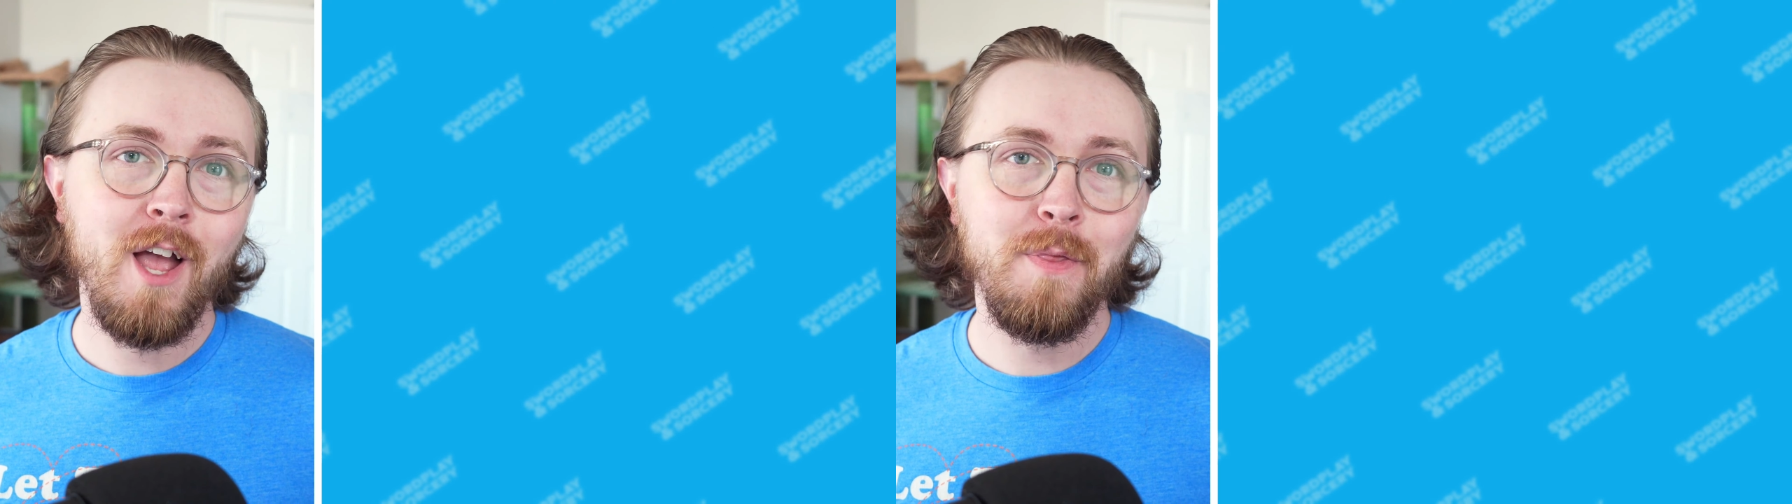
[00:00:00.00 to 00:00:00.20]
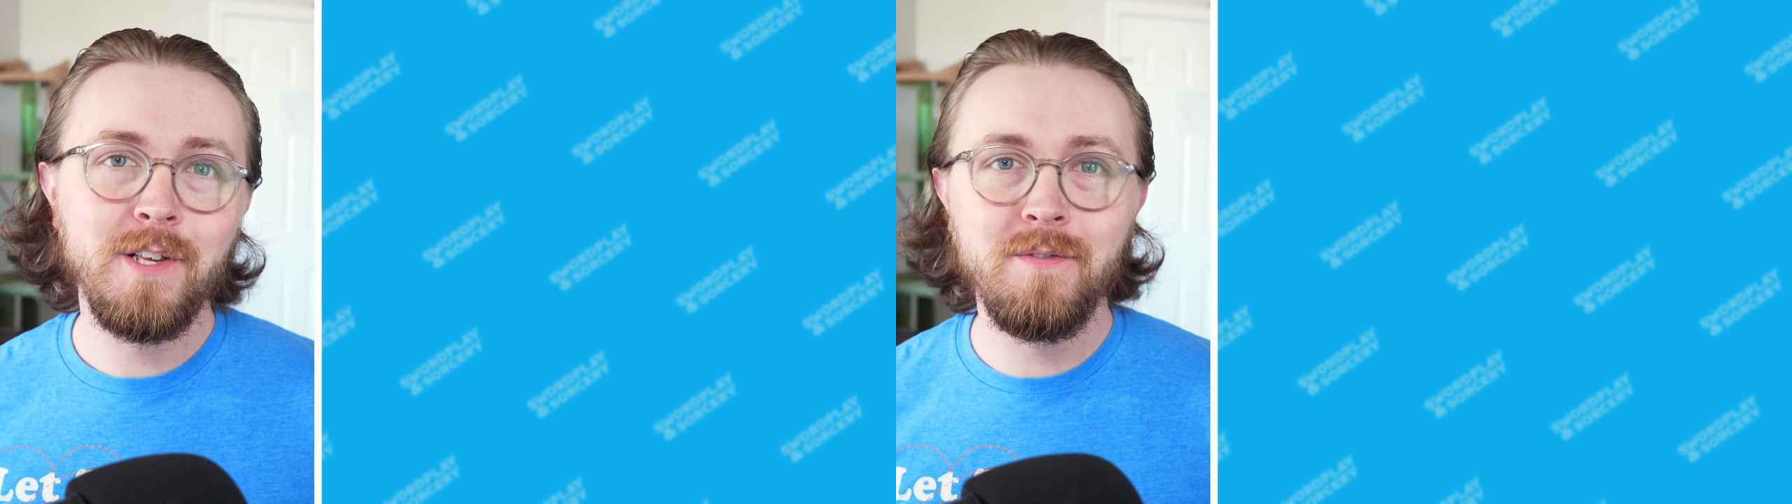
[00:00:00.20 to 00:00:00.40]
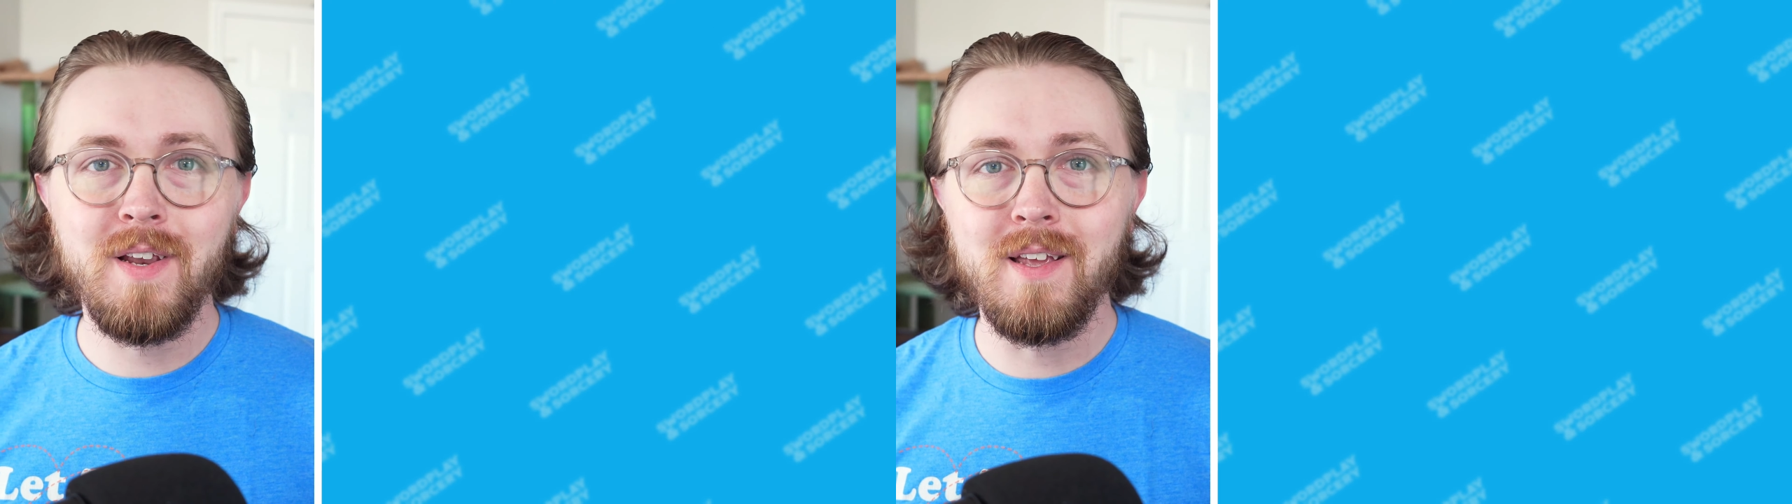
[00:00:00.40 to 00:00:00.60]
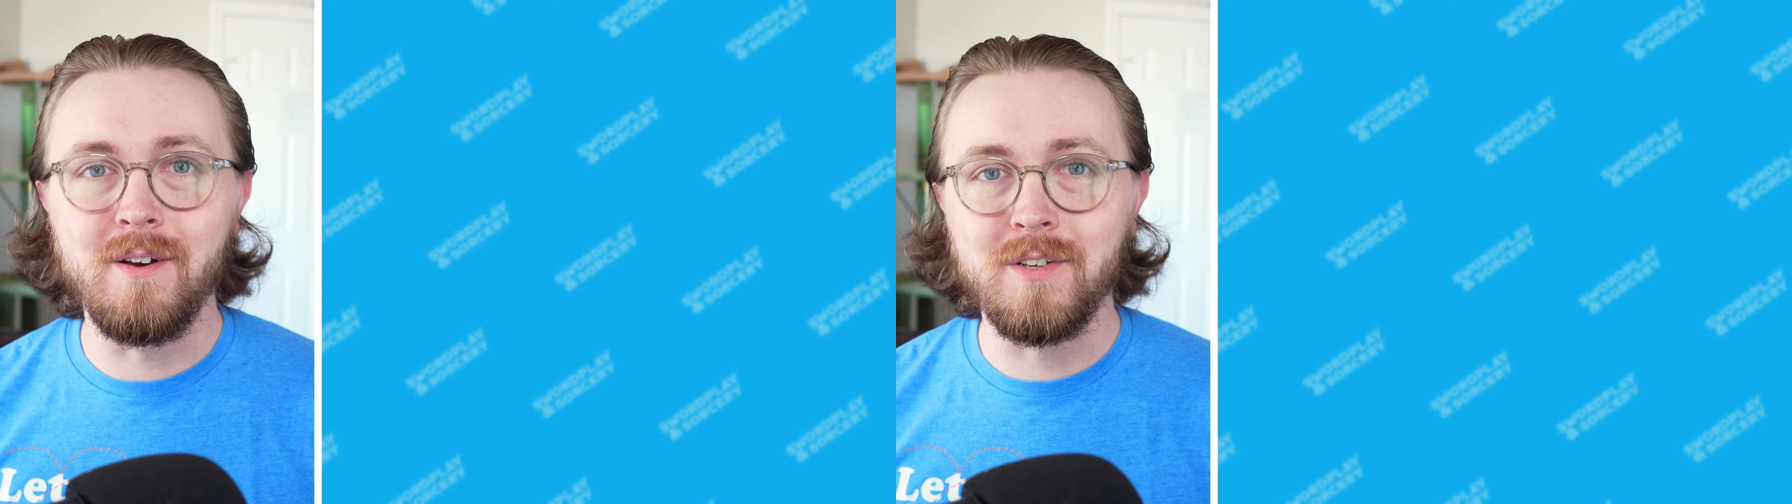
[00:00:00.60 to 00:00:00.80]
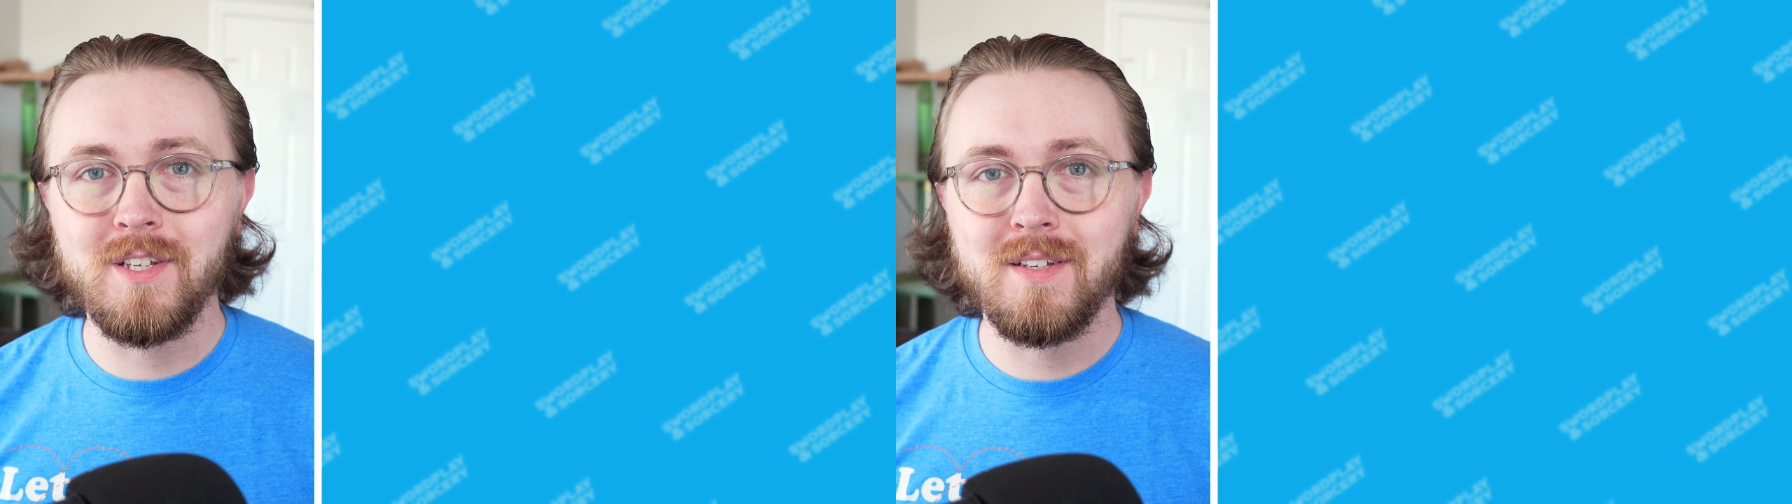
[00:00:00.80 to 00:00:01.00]
out these
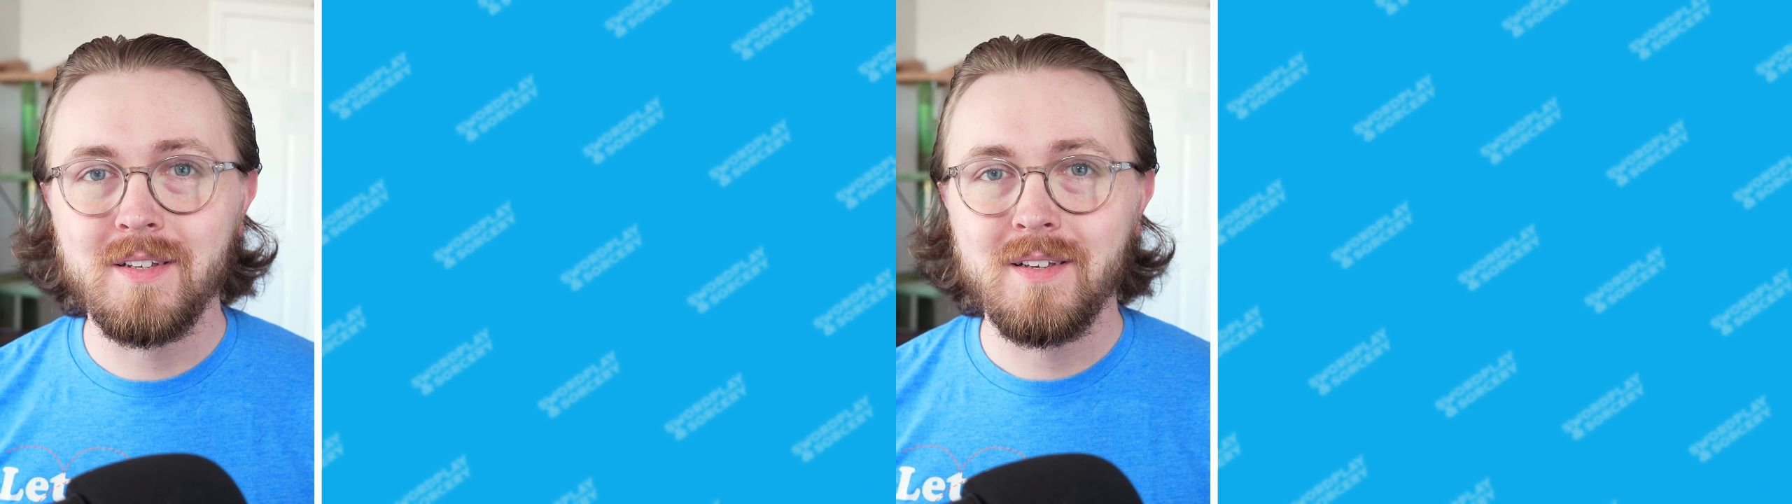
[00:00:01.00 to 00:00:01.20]
videos.